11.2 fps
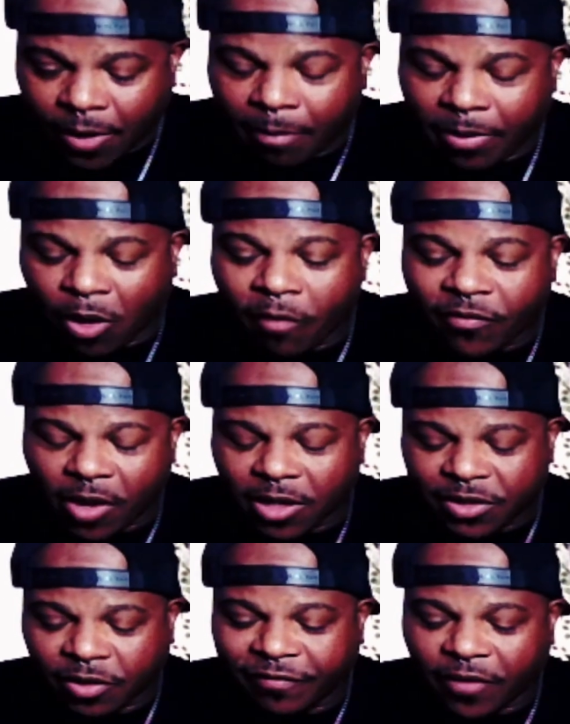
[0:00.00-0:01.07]
But overall,
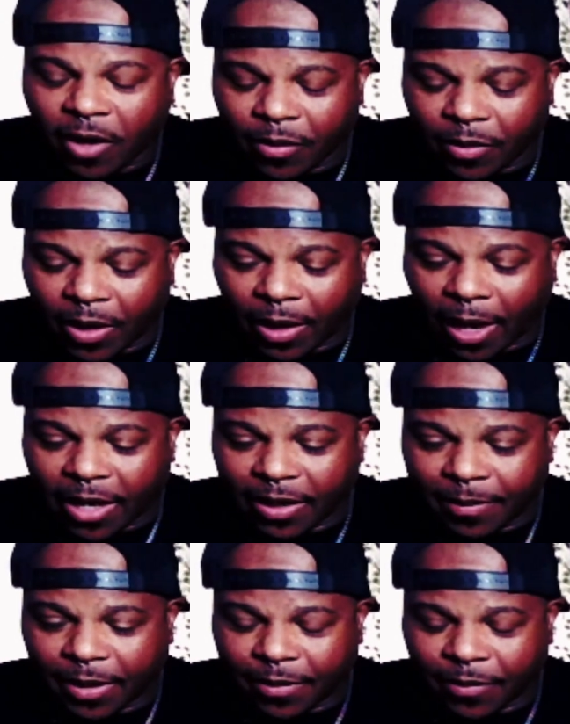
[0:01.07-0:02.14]
so far,
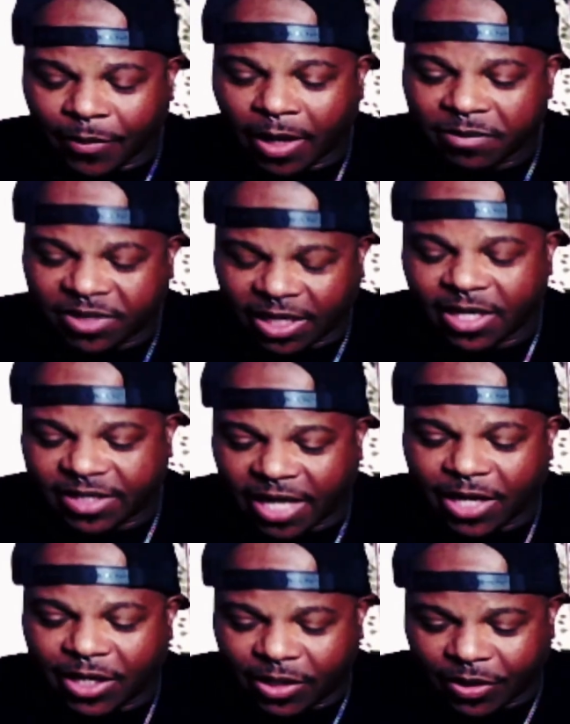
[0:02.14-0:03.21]
what I'm seeing is
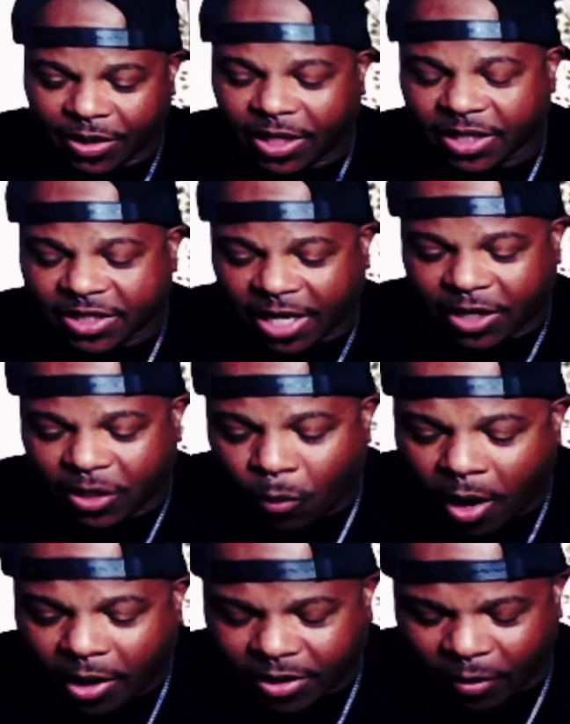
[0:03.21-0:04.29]
that it looks like you're
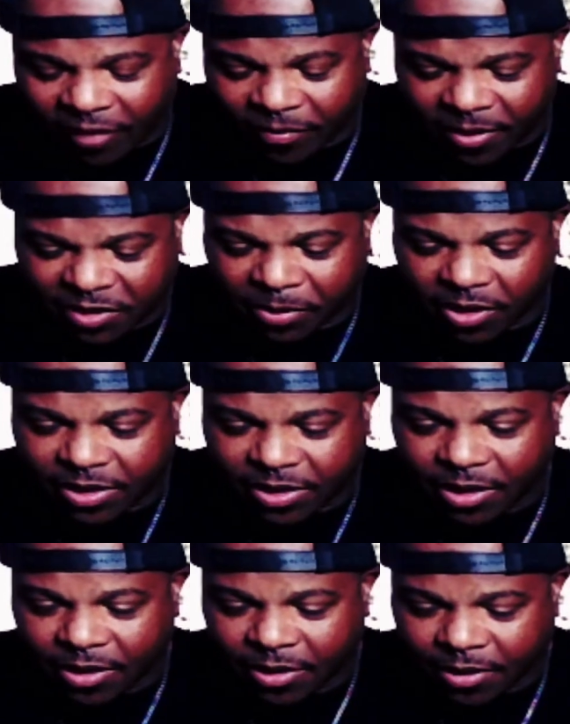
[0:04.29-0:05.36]
walking away from this person.
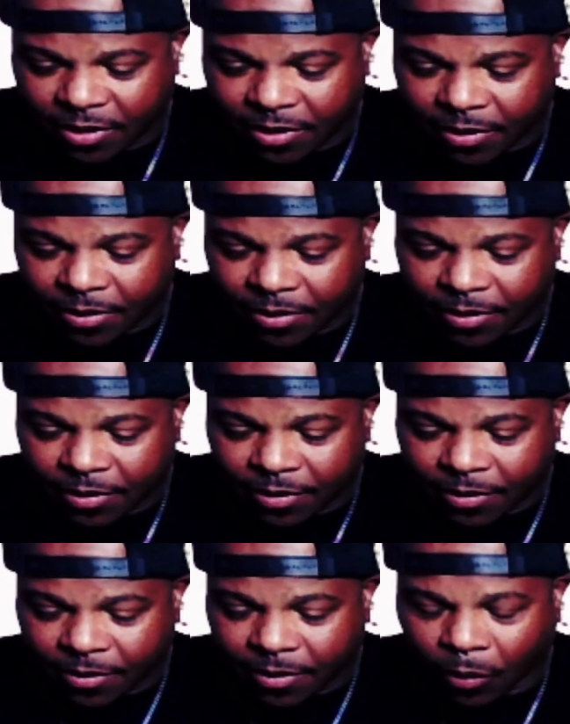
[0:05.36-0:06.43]

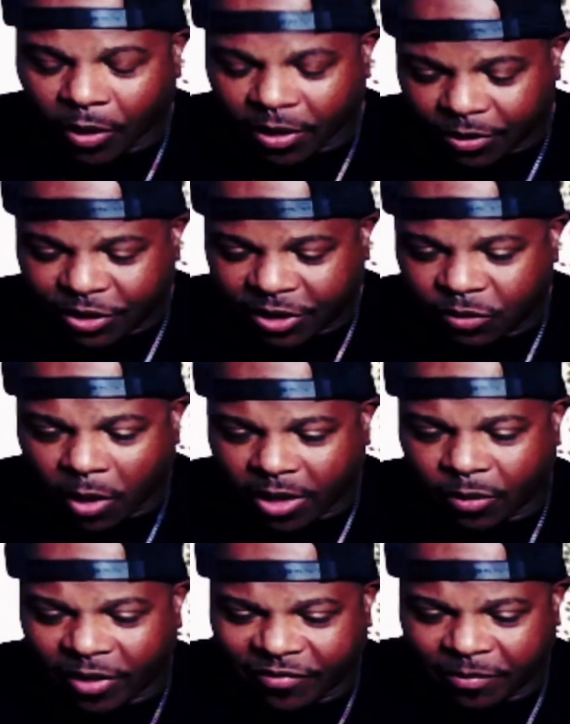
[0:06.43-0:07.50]
Or she's walking
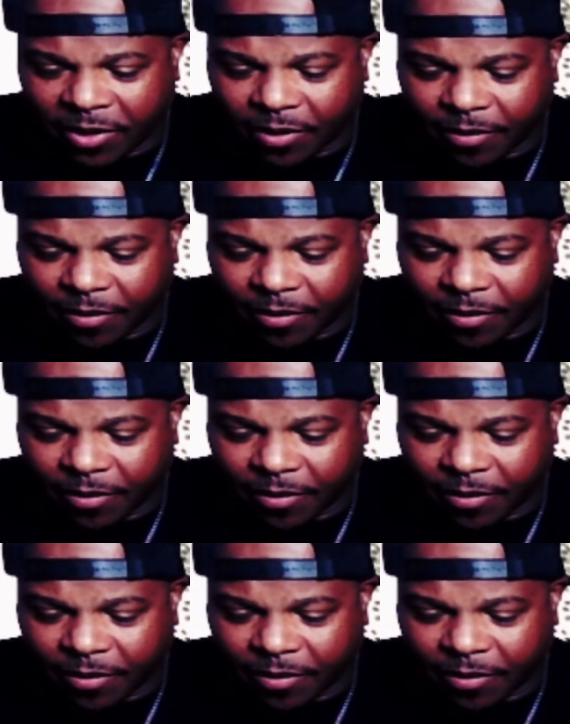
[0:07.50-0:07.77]
away from you.